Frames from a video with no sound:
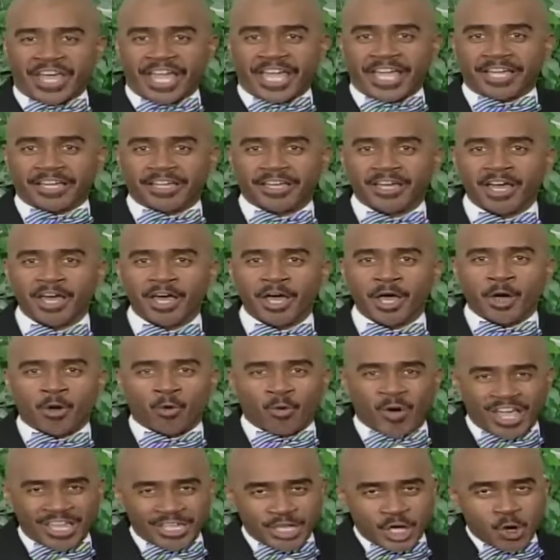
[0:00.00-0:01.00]
thing. Go
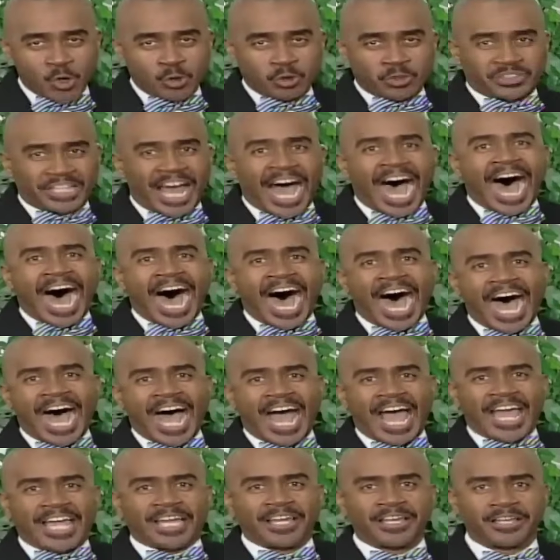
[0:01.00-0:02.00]
ahead. When you
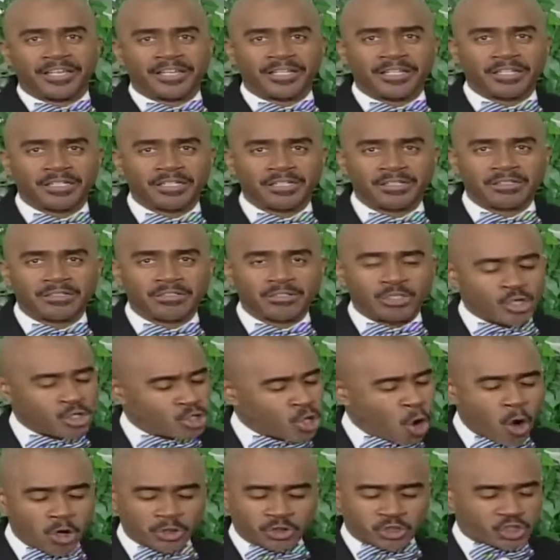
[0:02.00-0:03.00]
die, go
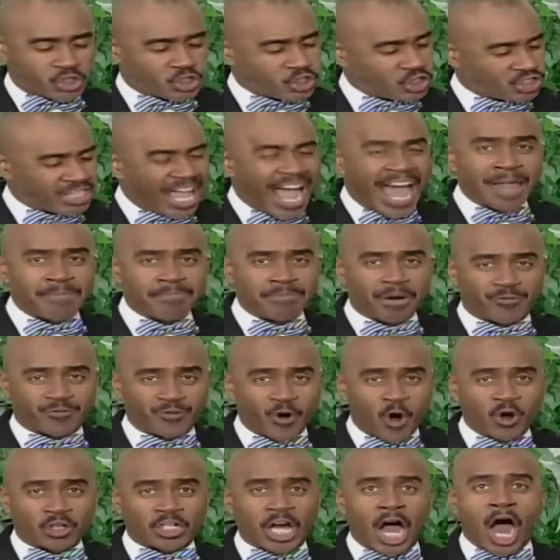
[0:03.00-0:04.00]
you're going to stand
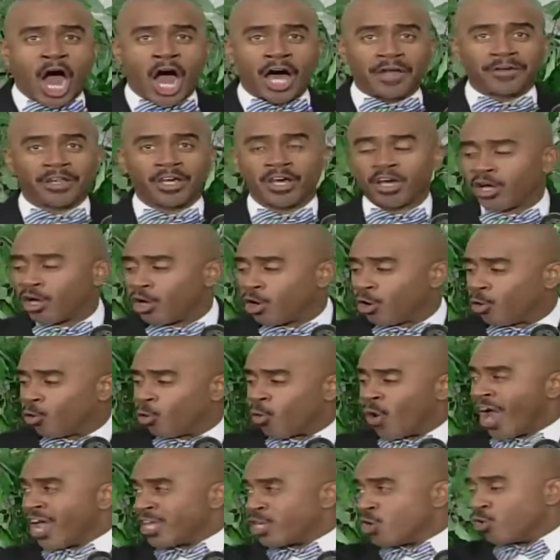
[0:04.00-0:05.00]
before God. That's
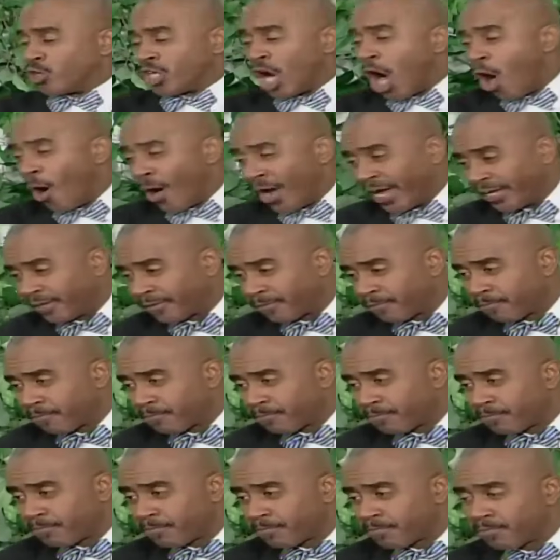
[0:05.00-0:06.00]
right. Where you going? Then
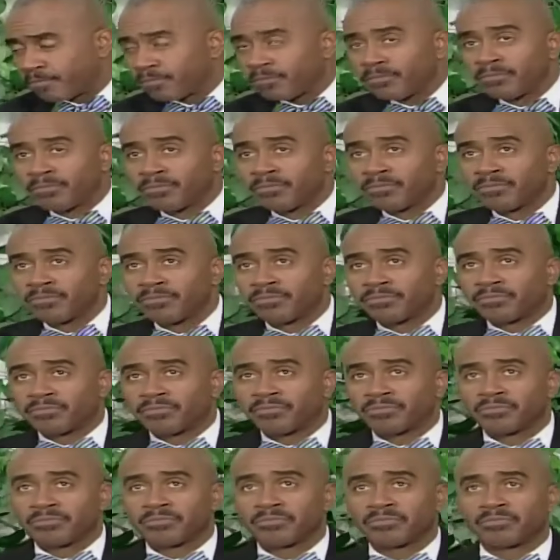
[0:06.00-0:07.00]
shall the dust
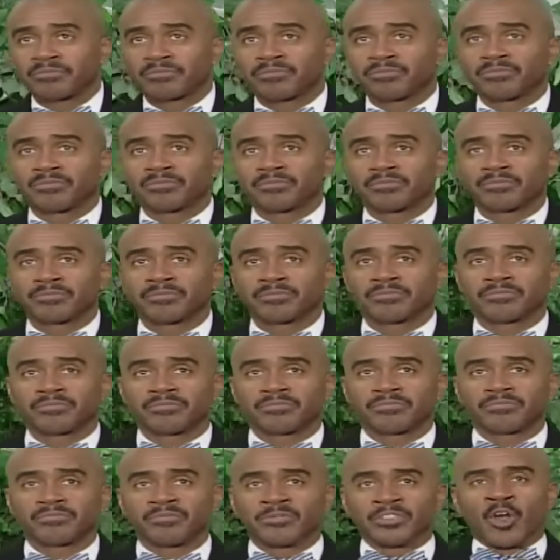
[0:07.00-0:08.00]
return to the
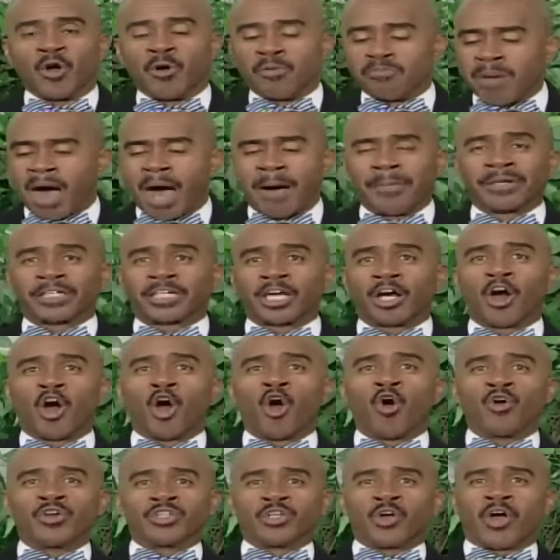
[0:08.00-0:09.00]
earth. Your mama can it.
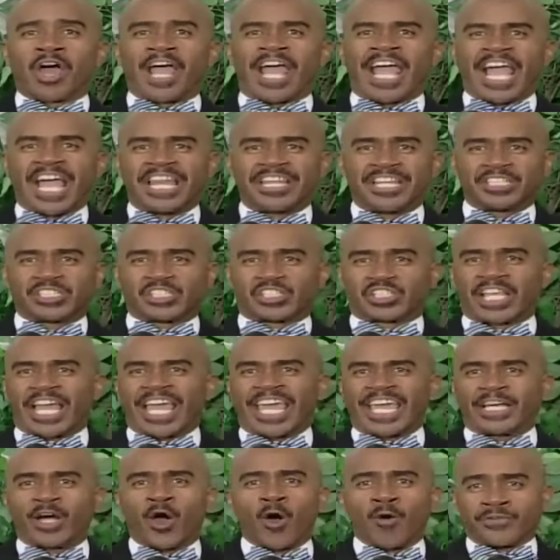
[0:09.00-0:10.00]
hold your hand and
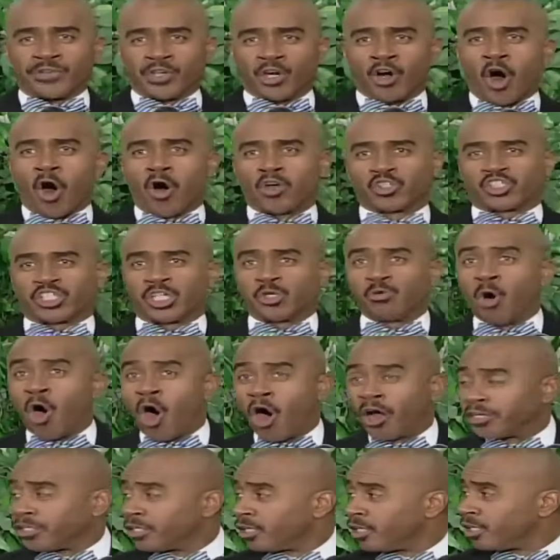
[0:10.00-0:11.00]
sing over you all she
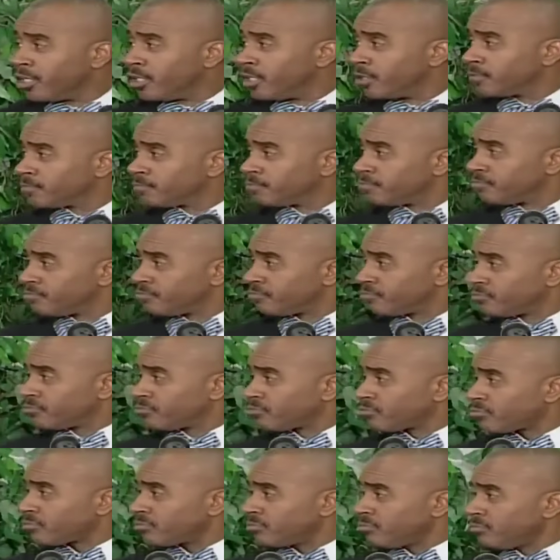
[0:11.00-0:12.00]
want. Yeah.
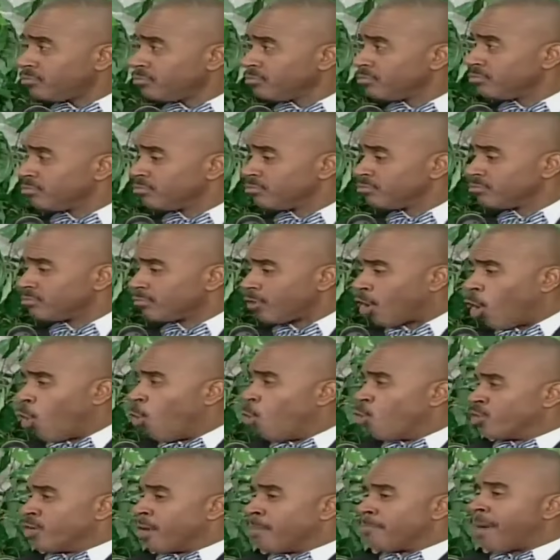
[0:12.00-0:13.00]

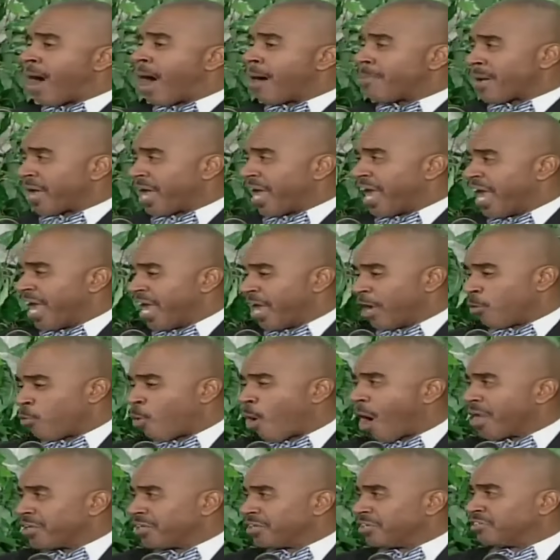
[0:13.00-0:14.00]
Hold your mama hand
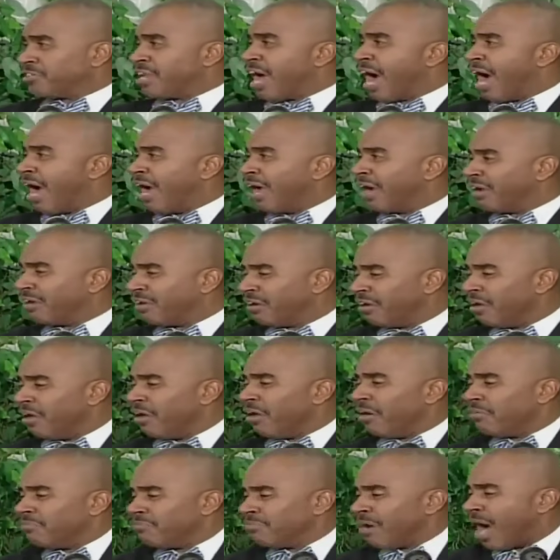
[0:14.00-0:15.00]
while you're dying.
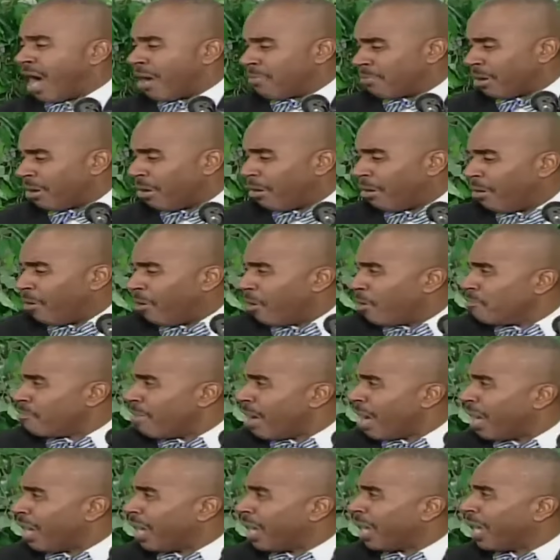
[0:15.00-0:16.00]
Mama, hold
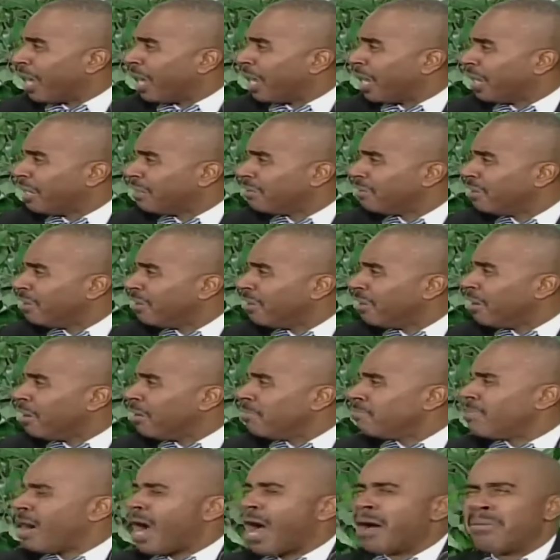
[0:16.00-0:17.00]
my hand.
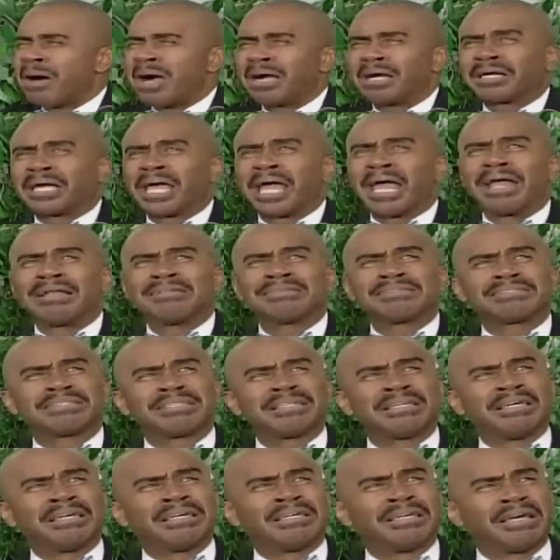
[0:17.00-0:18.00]
Mama, I can't
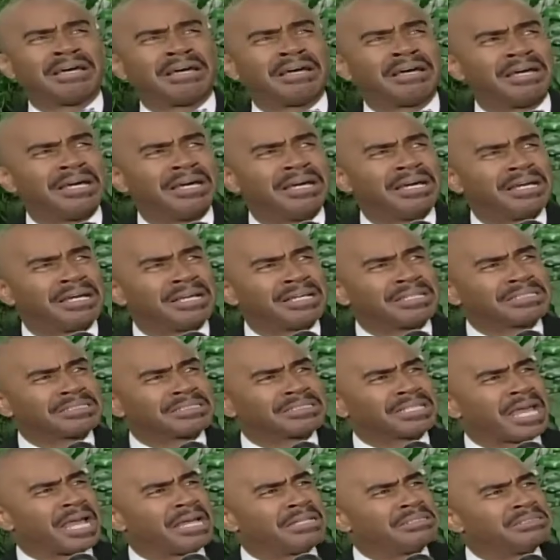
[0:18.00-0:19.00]
see you.
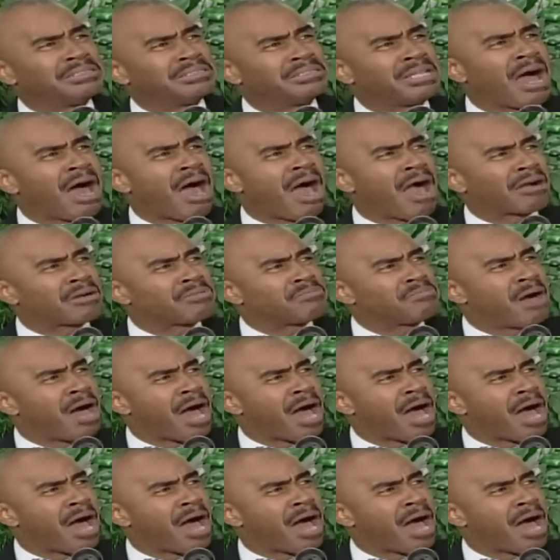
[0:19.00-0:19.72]
It's getting dark,